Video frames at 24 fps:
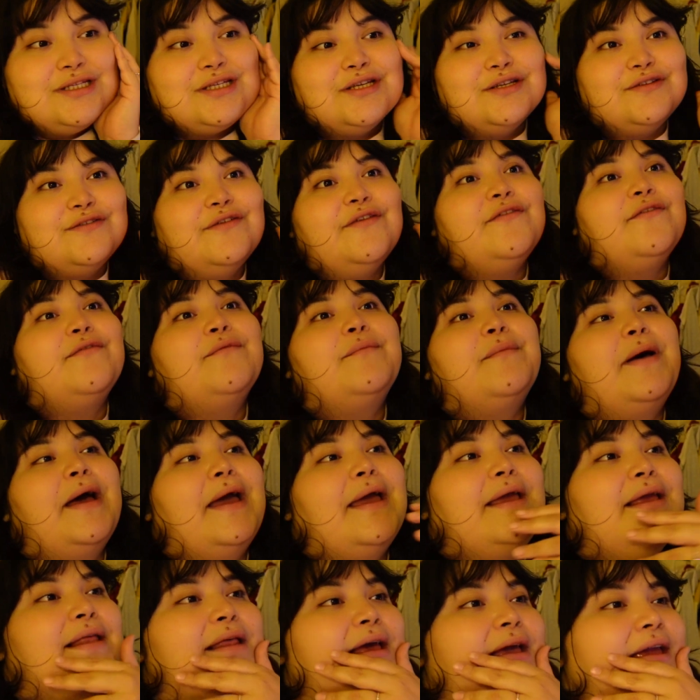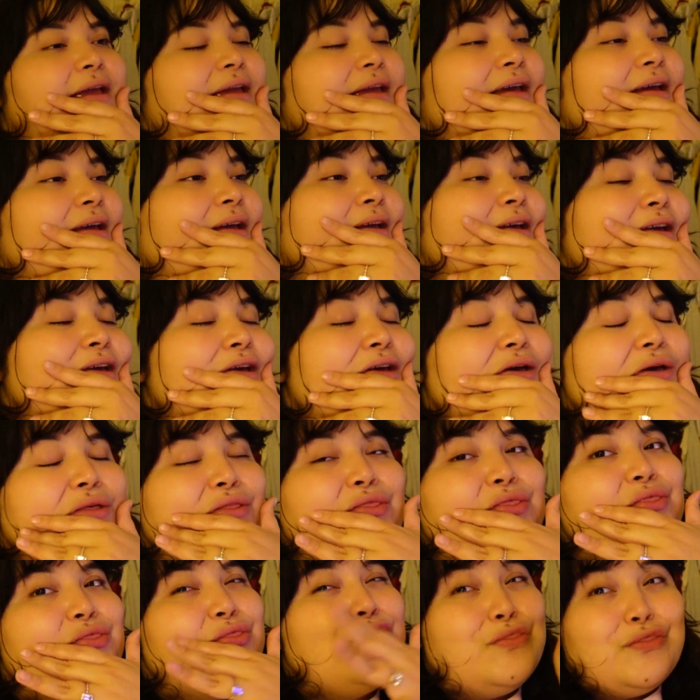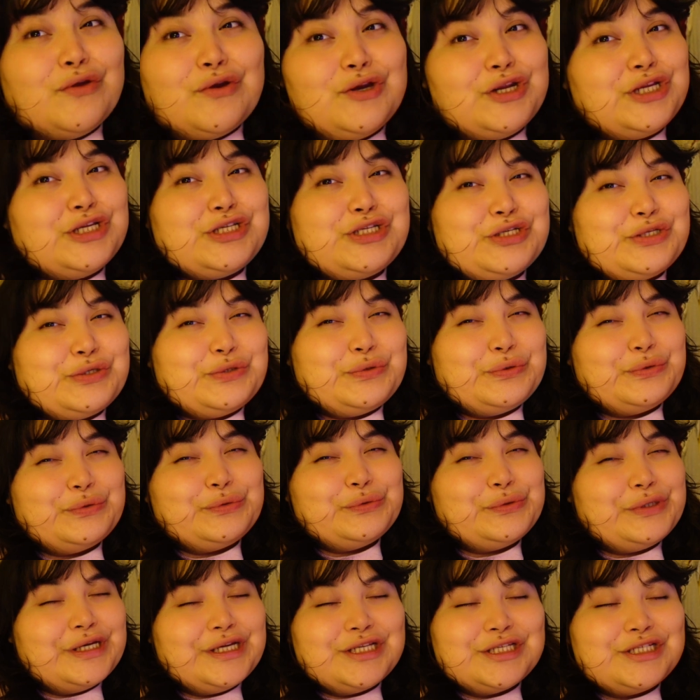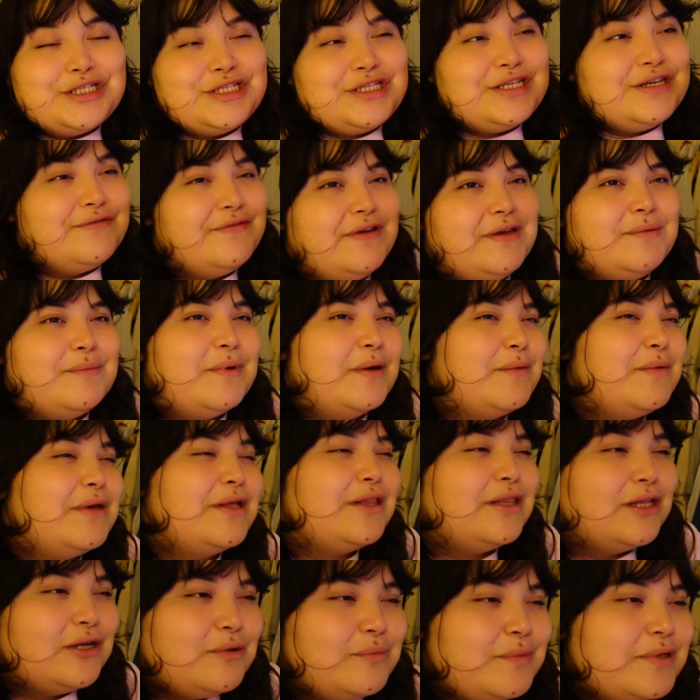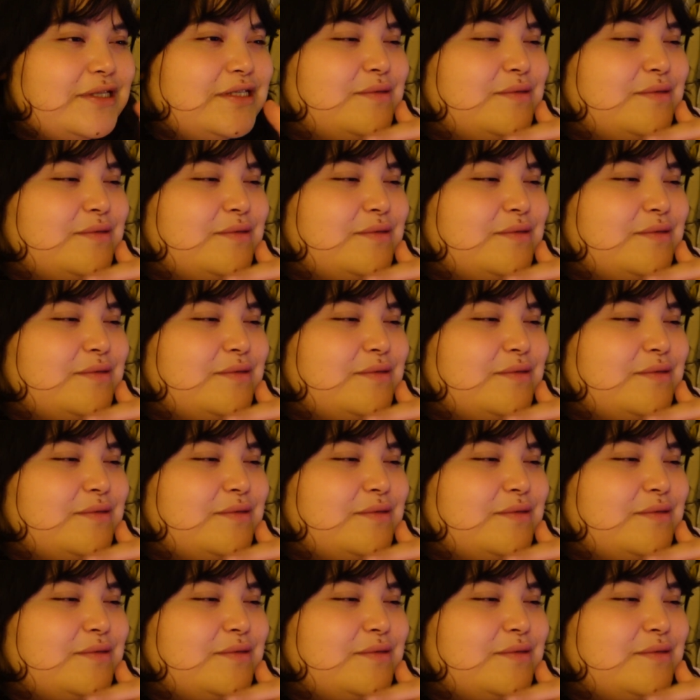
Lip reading: of my like 32-inch TV, maybe a little bit